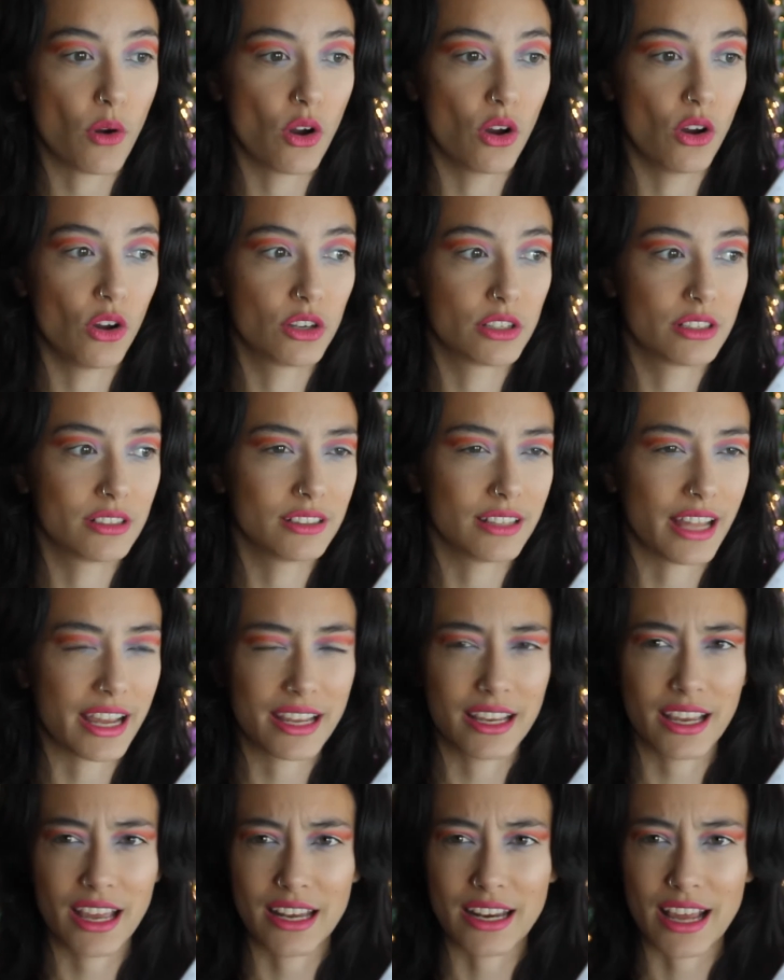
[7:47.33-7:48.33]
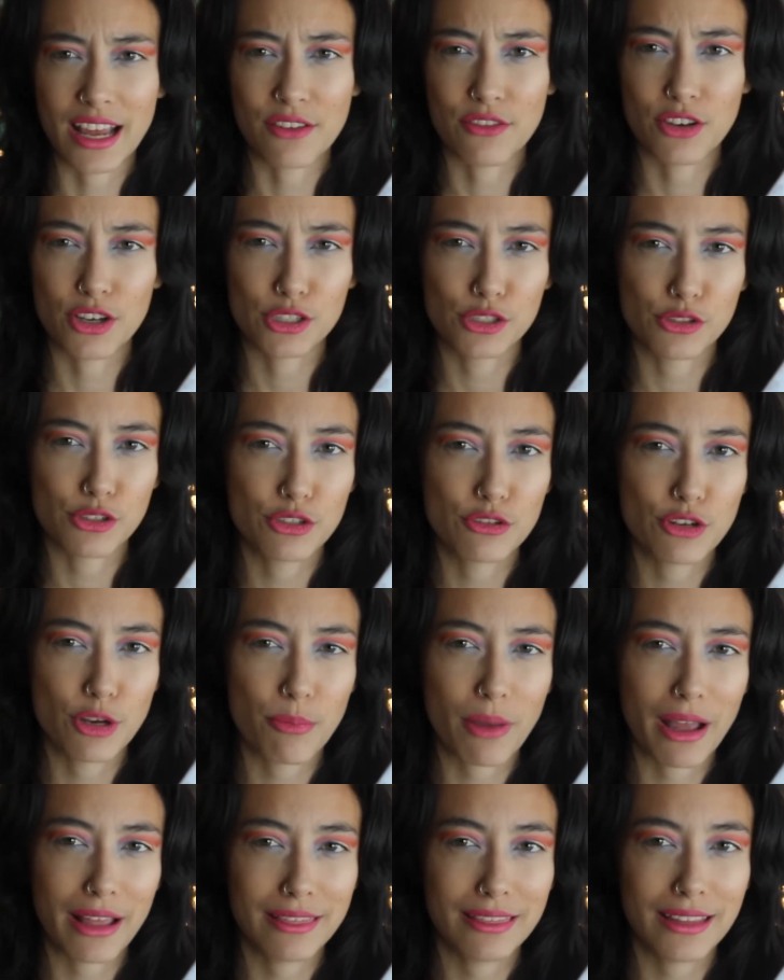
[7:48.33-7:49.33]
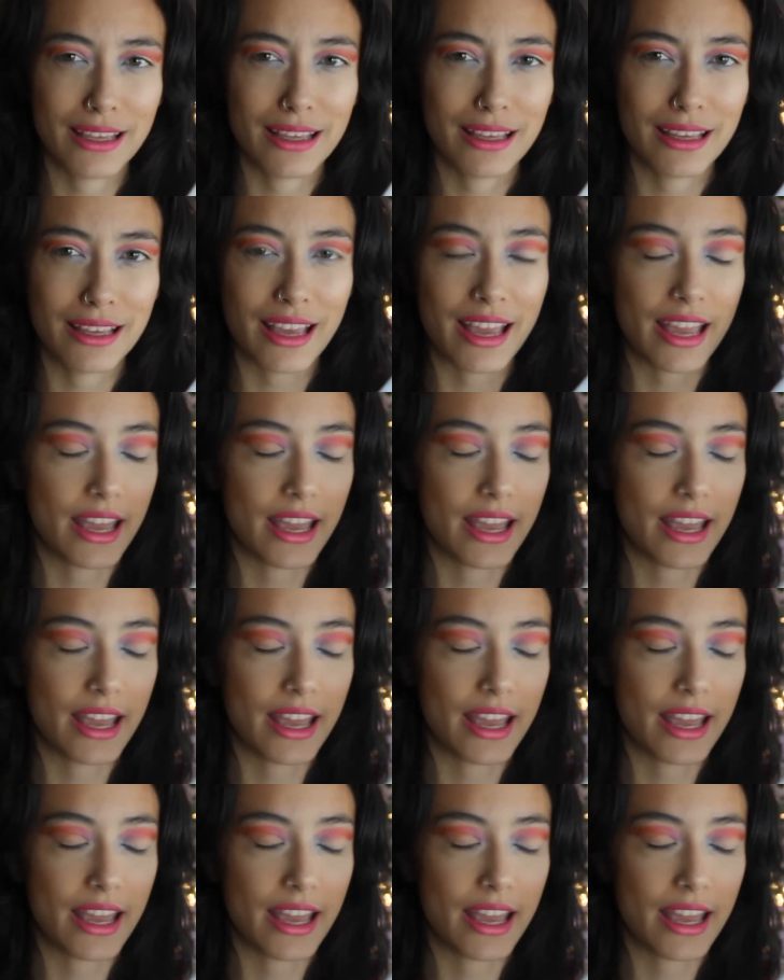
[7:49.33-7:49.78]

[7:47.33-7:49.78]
on like an anniversary trip, I think.